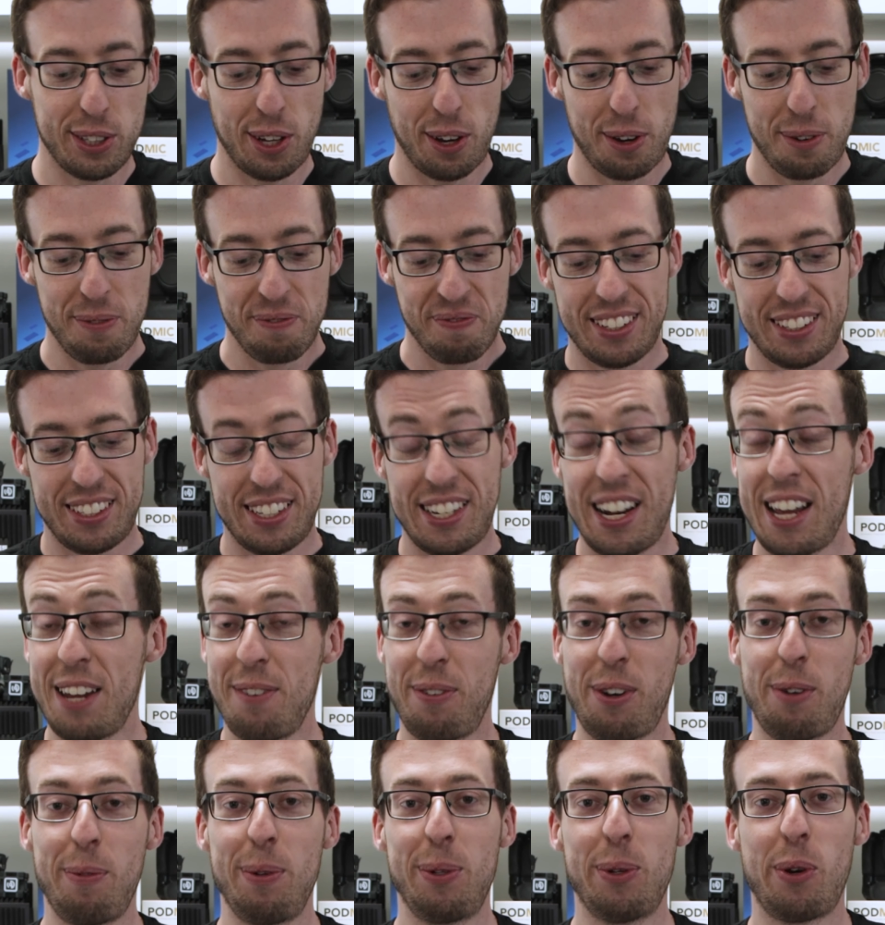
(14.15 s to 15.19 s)
So today
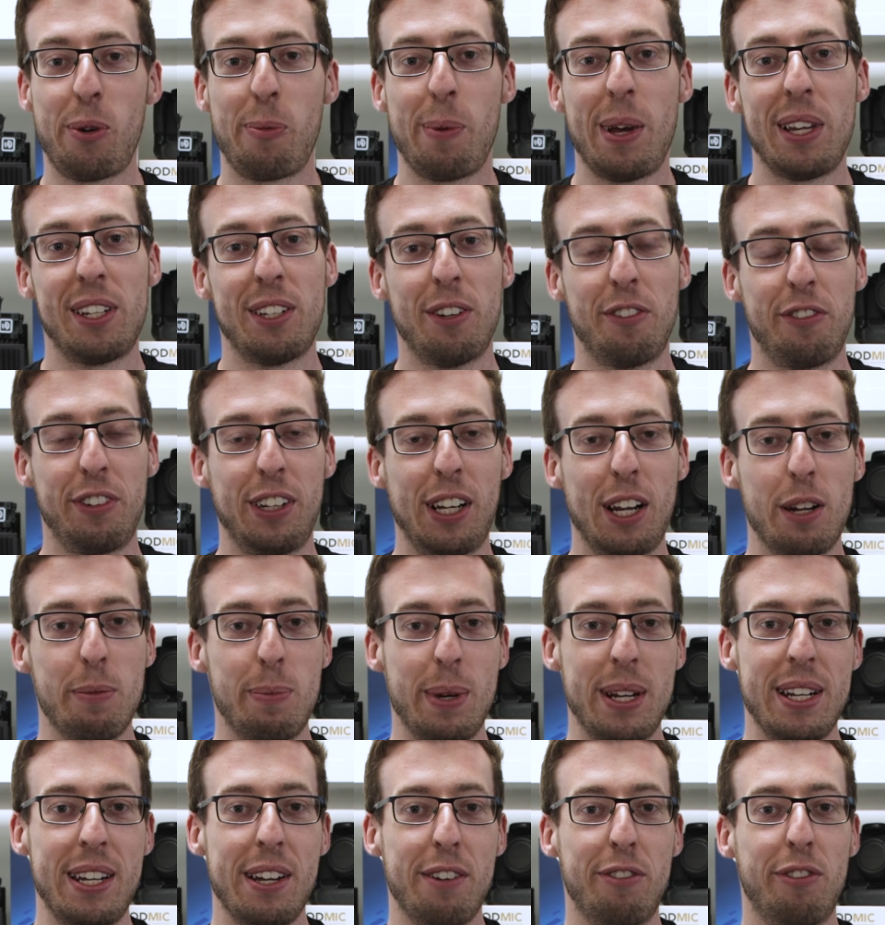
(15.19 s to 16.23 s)
we're gonna to be talking about something a little
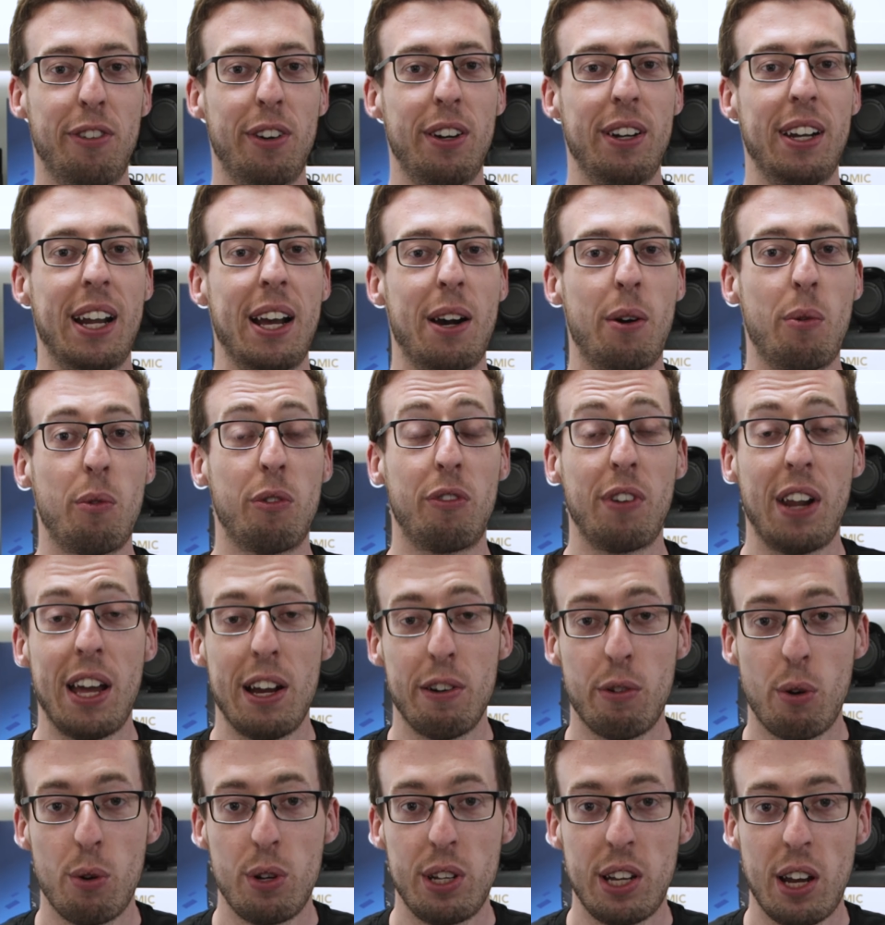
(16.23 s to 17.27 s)
bit different. Now,
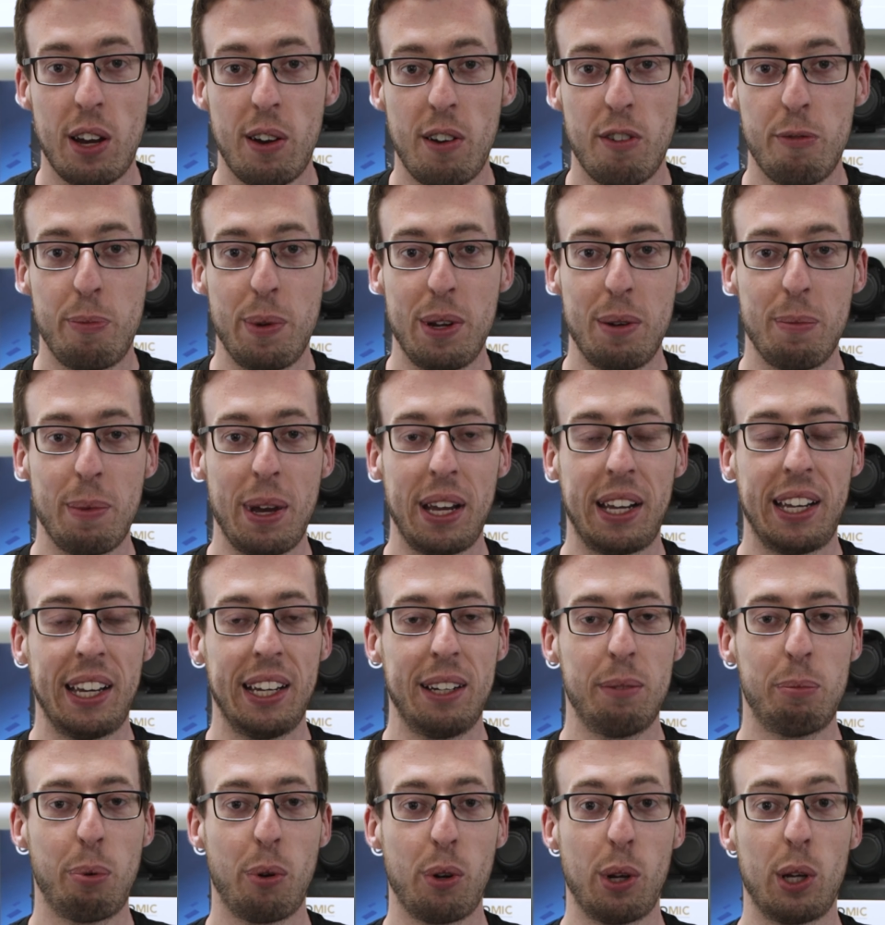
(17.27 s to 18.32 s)
Flare Audio have been
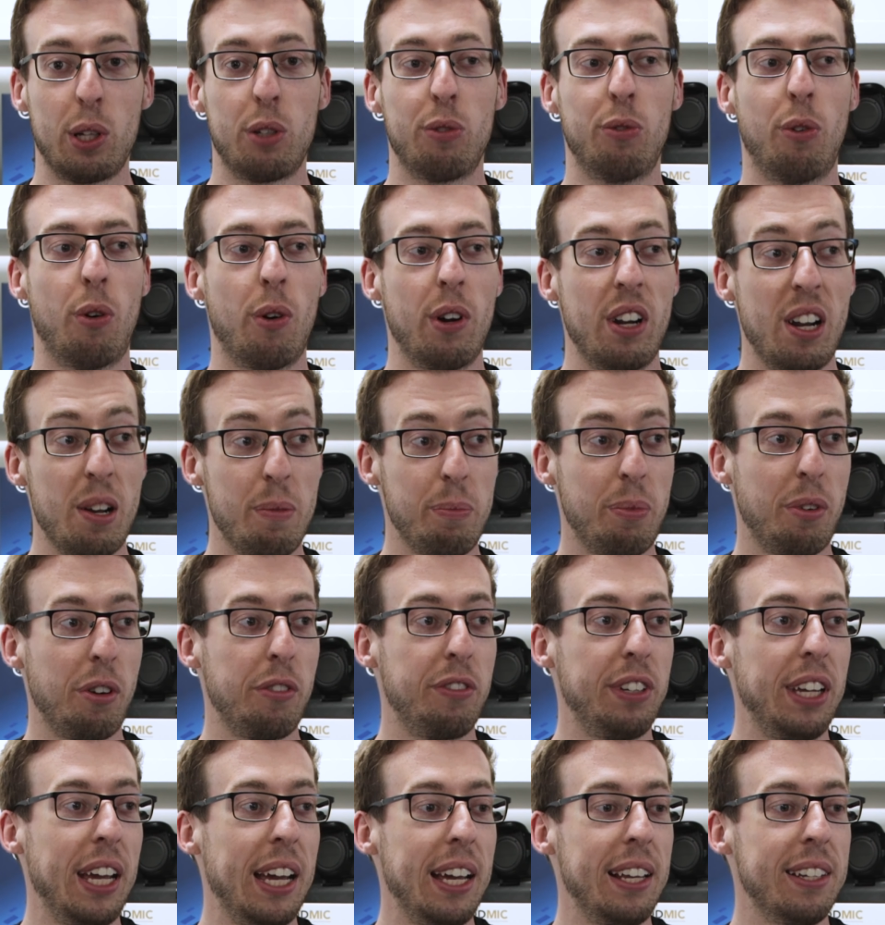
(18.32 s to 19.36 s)
making products for a number
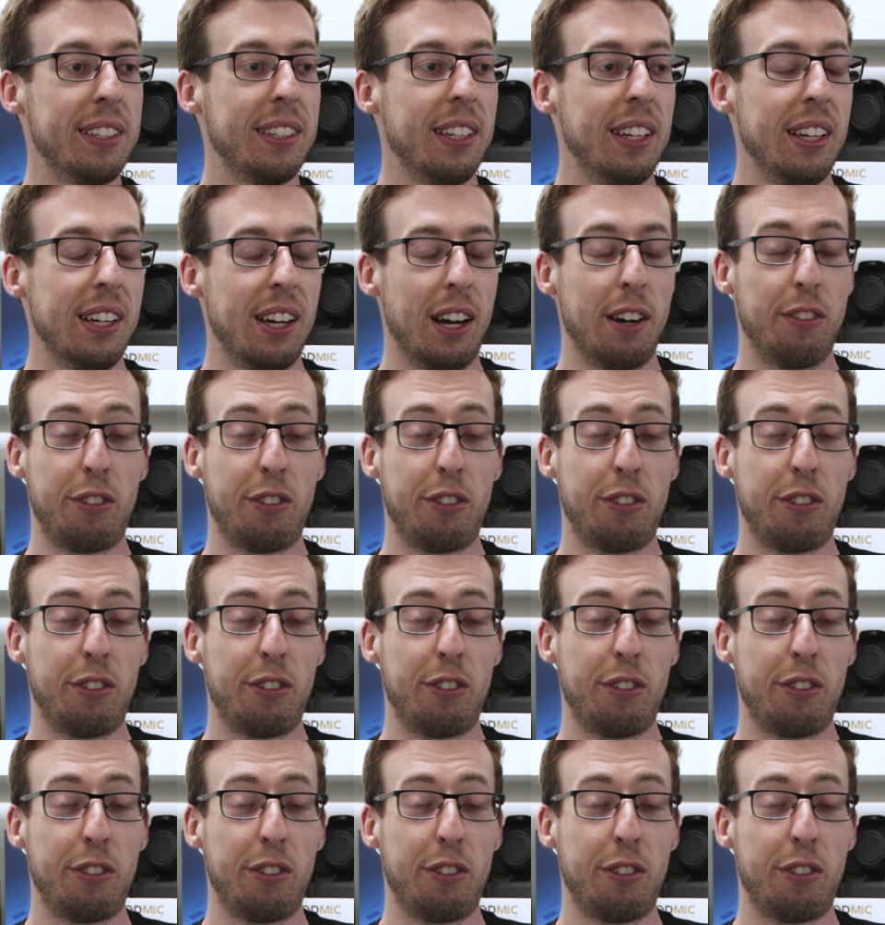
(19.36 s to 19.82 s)
of years.